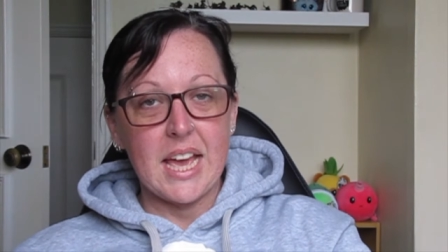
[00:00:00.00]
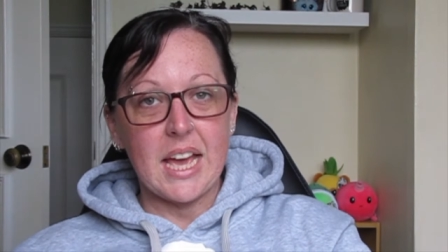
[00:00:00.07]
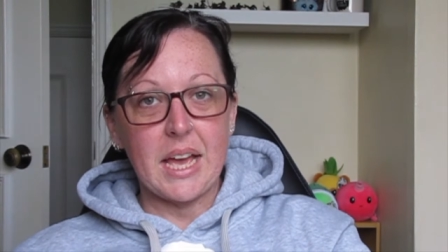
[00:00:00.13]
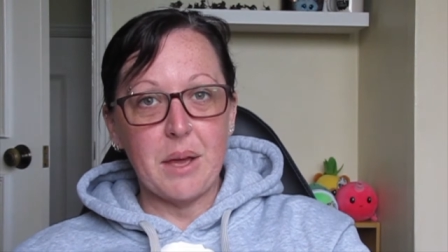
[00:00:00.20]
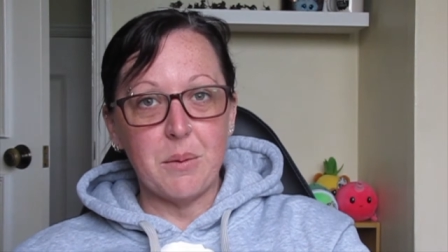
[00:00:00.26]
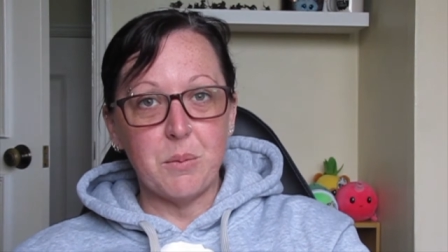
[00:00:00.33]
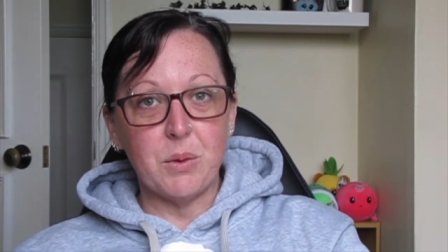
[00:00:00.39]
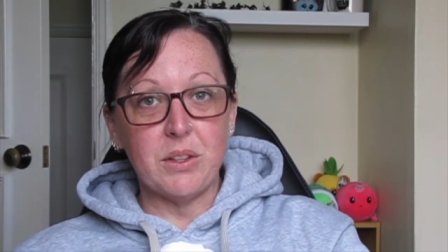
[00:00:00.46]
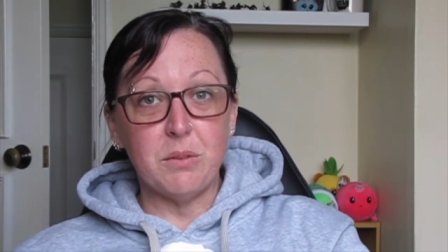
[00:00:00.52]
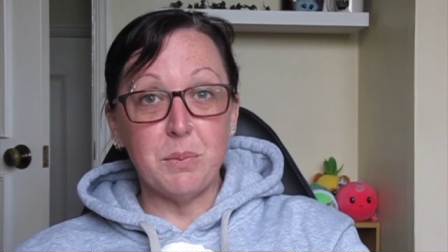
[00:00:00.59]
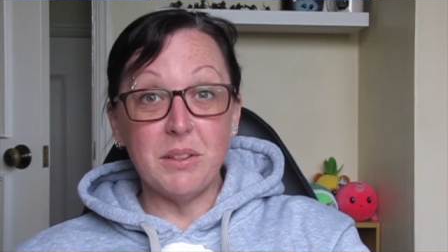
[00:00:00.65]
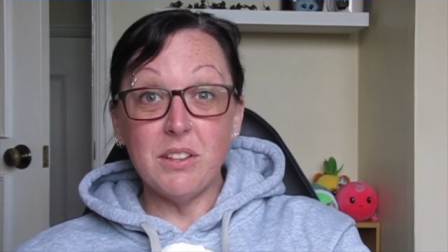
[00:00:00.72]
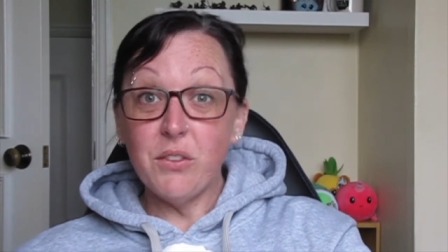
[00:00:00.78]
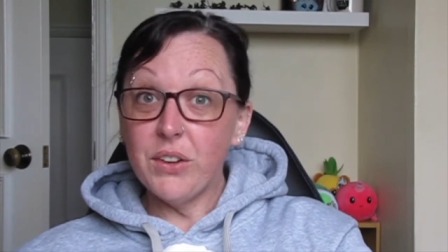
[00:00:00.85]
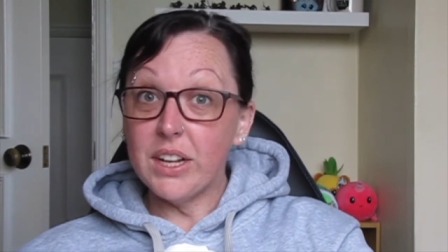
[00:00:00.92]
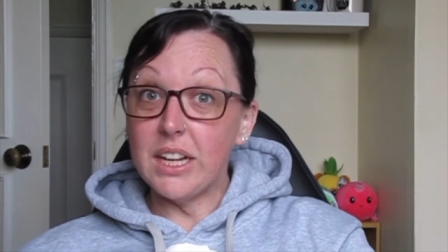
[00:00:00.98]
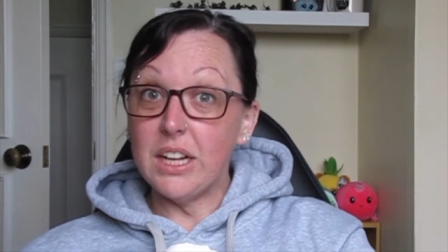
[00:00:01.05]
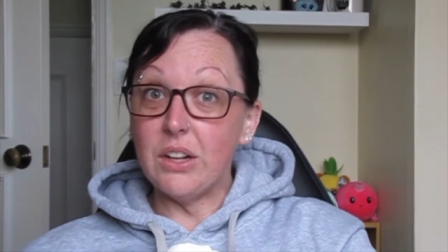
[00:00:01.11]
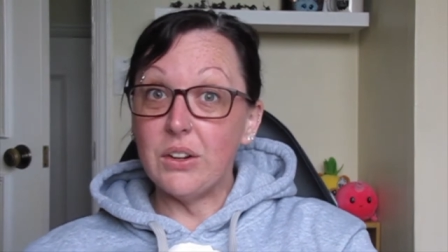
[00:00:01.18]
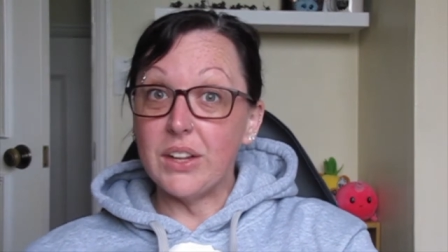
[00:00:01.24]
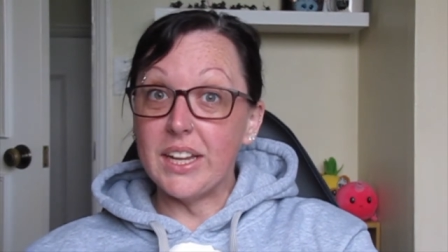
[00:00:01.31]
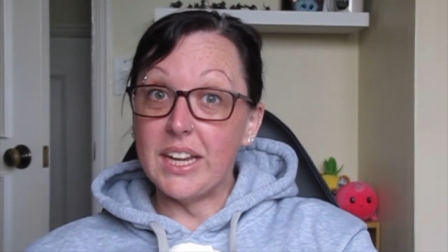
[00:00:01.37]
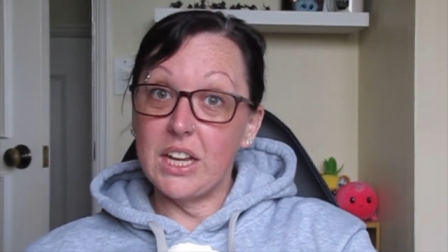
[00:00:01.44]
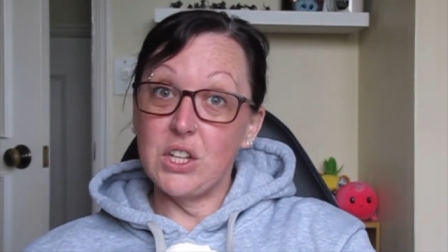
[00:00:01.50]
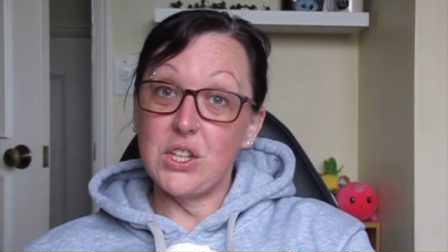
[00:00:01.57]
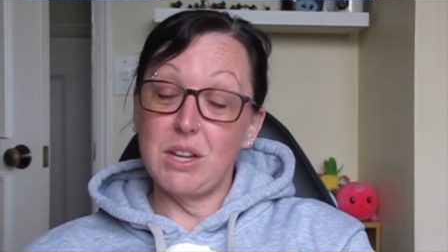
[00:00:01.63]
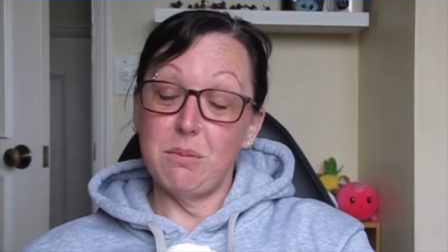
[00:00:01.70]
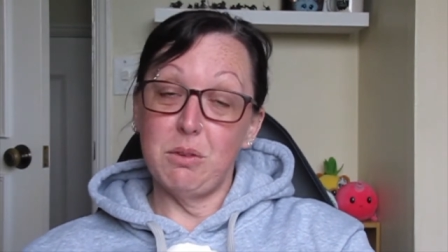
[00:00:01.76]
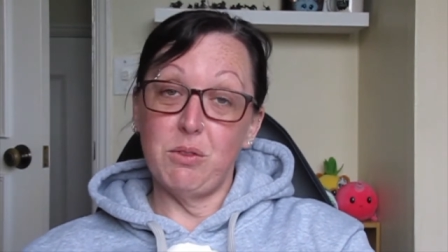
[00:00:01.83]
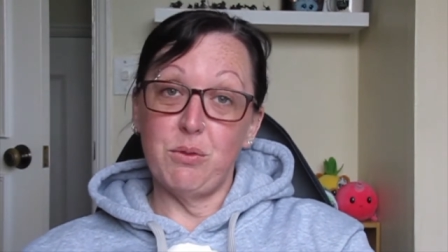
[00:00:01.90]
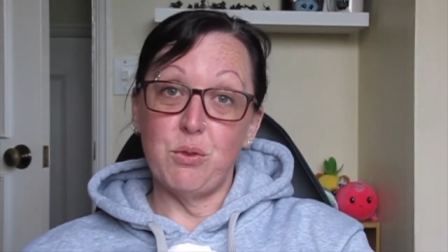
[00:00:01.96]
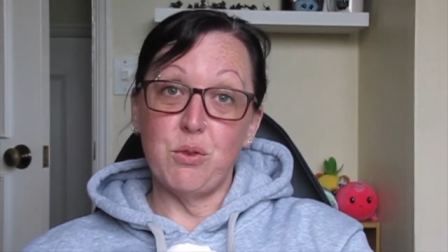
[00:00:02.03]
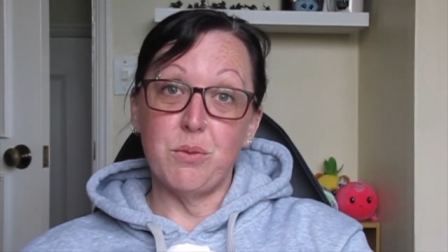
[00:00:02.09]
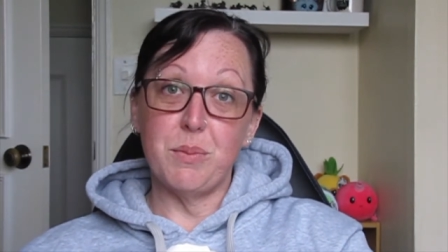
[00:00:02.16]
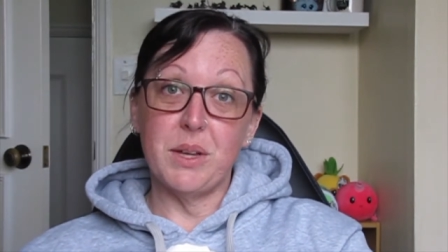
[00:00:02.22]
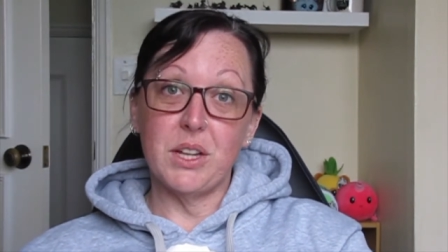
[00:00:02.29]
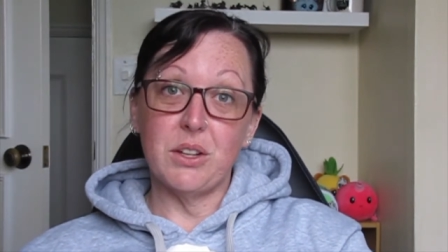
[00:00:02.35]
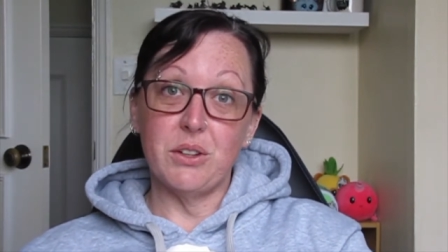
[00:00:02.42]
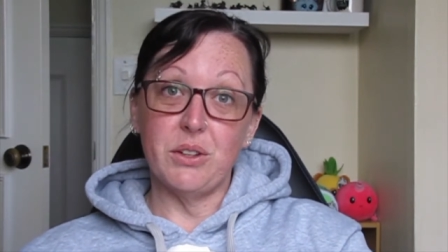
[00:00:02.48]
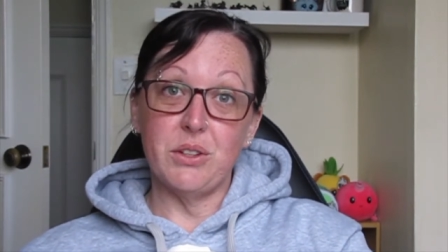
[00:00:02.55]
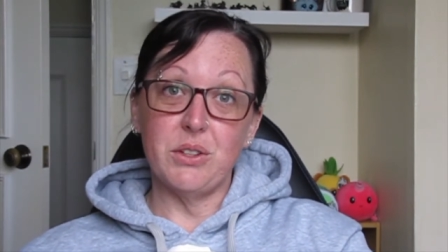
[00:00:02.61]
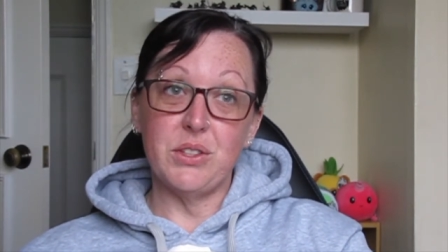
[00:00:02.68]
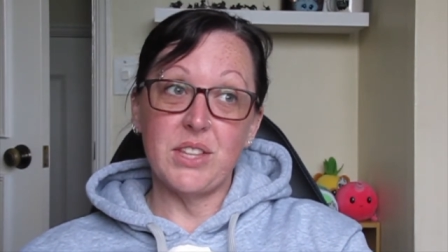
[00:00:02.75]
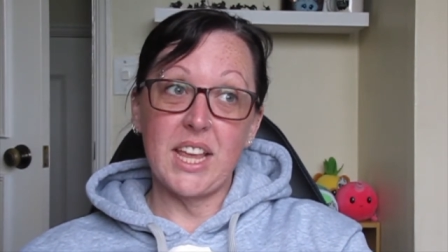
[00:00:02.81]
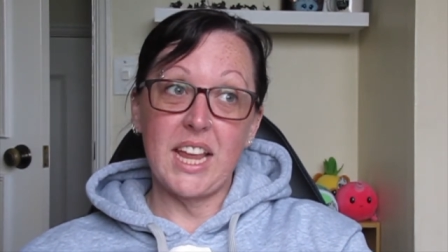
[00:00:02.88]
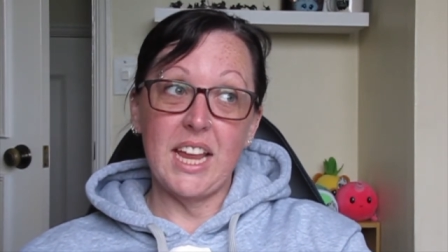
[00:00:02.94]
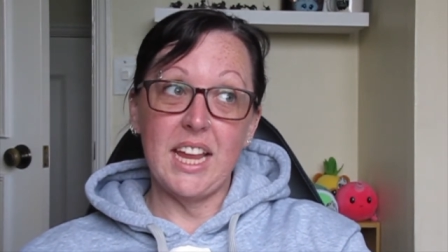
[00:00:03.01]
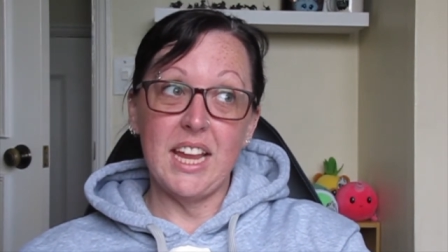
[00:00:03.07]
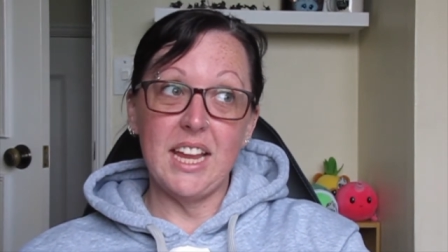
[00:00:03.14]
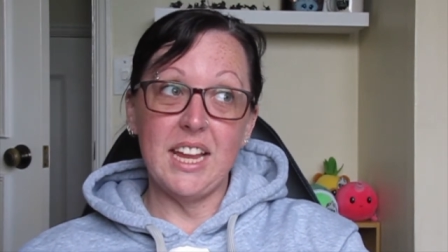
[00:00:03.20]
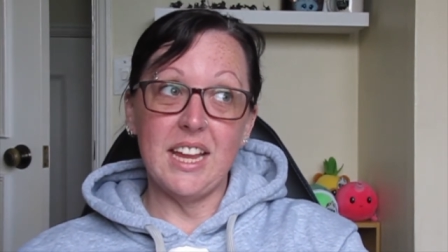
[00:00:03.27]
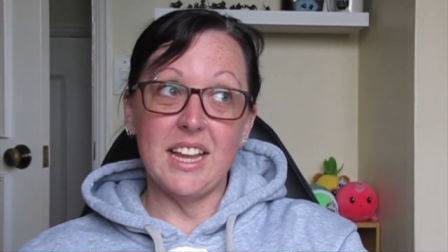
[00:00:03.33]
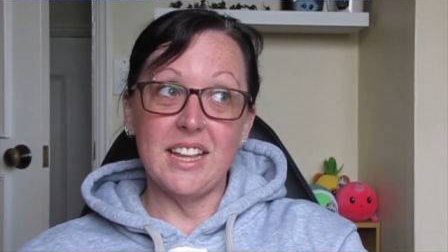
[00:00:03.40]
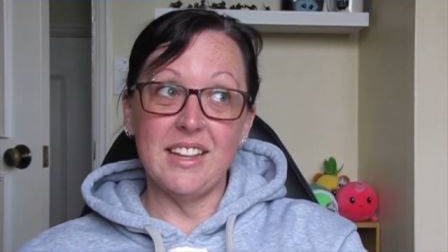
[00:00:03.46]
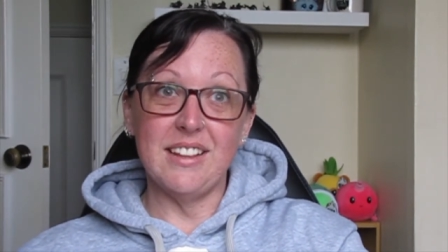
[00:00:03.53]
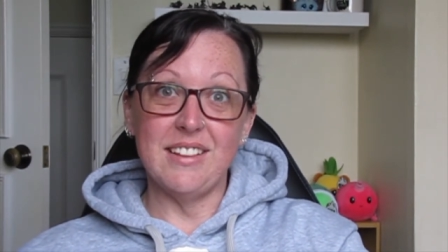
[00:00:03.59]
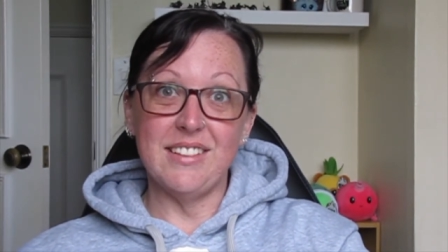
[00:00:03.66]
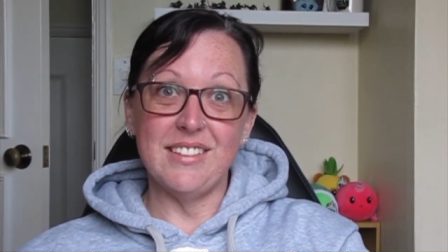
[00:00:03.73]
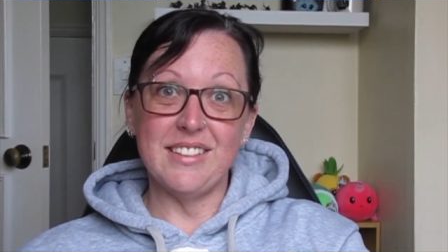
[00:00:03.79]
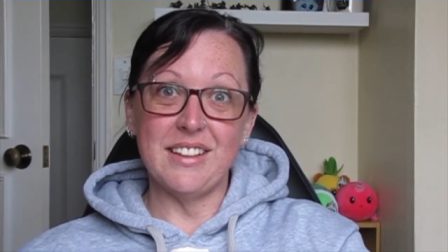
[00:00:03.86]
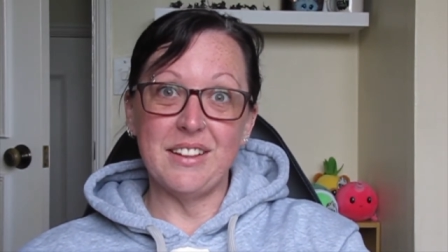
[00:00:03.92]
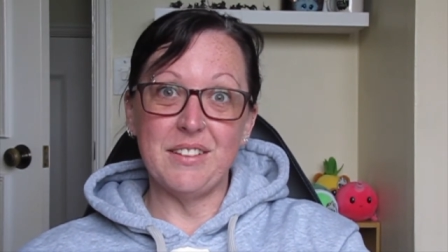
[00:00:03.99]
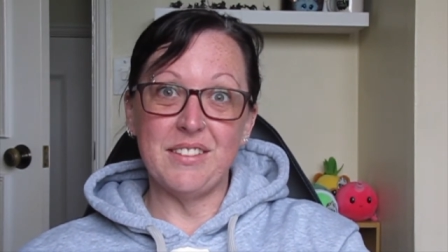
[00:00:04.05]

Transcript: Um, we're specifically looking at chapter 4 because he is